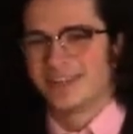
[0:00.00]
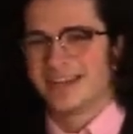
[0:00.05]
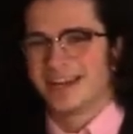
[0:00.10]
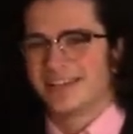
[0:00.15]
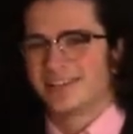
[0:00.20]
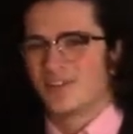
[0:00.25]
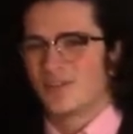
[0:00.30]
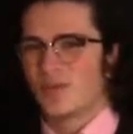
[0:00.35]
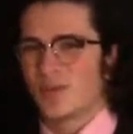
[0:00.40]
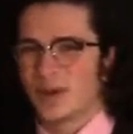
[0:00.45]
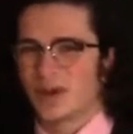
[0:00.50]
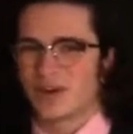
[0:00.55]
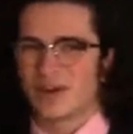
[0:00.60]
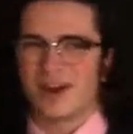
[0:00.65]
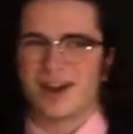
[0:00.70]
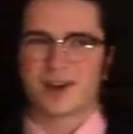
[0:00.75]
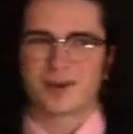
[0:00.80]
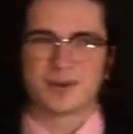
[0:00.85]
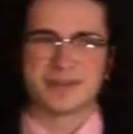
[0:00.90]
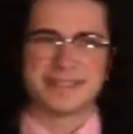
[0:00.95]
kind of weird,
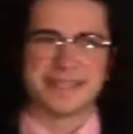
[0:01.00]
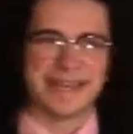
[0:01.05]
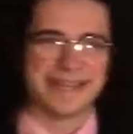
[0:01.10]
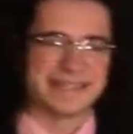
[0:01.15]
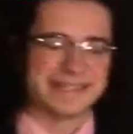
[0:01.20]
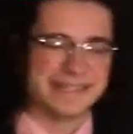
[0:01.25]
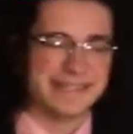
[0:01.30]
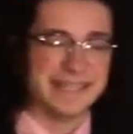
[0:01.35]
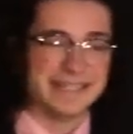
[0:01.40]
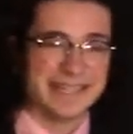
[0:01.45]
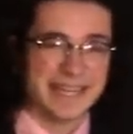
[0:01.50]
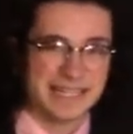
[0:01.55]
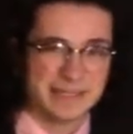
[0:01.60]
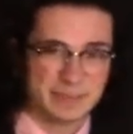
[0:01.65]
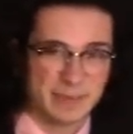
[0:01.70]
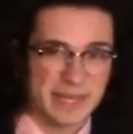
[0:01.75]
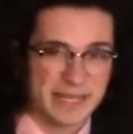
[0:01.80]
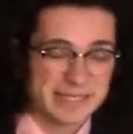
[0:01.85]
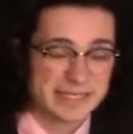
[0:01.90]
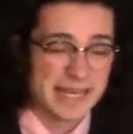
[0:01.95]
awkward dancing that takes
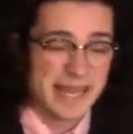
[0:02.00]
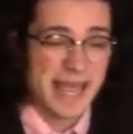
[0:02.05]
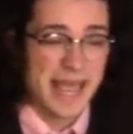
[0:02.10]
place